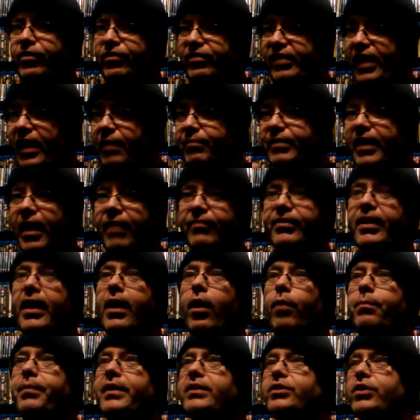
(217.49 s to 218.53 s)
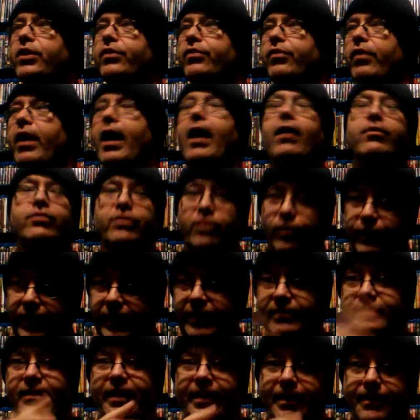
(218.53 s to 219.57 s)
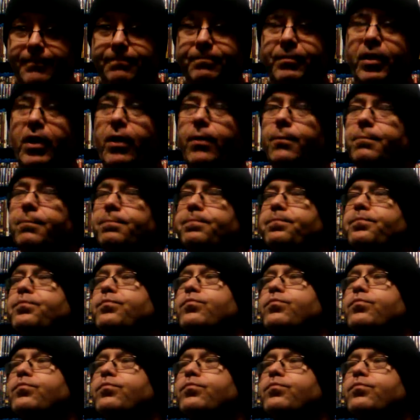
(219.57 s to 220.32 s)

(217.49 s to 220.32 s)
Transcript: the Sams have to help each other out. So he's like, you know,